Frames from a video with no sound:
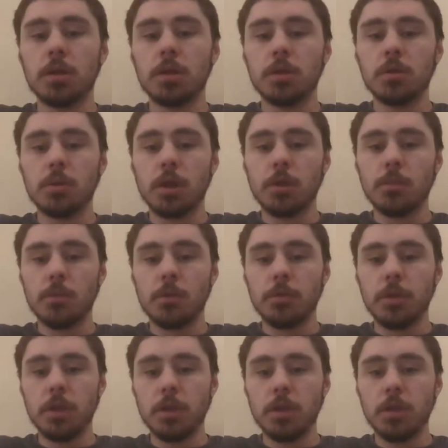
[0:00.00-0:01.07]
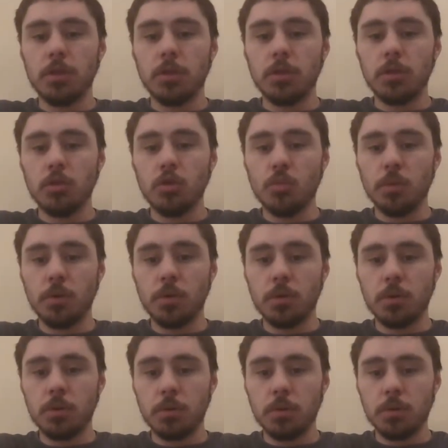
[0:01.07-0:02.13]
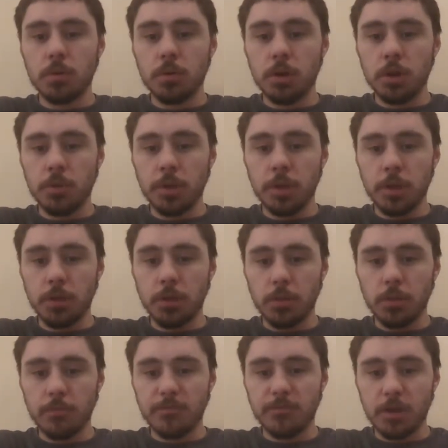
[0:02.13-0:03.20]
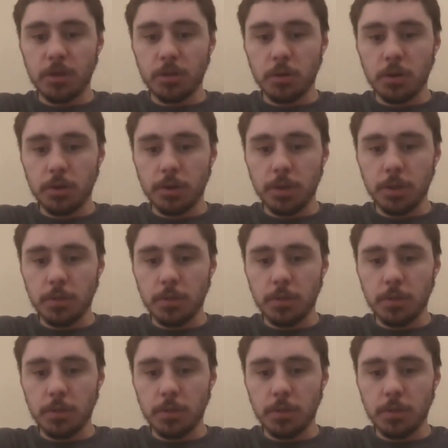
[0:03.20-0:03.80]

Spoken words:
Is super nearing its final arc in the manga. Oh, in the manga,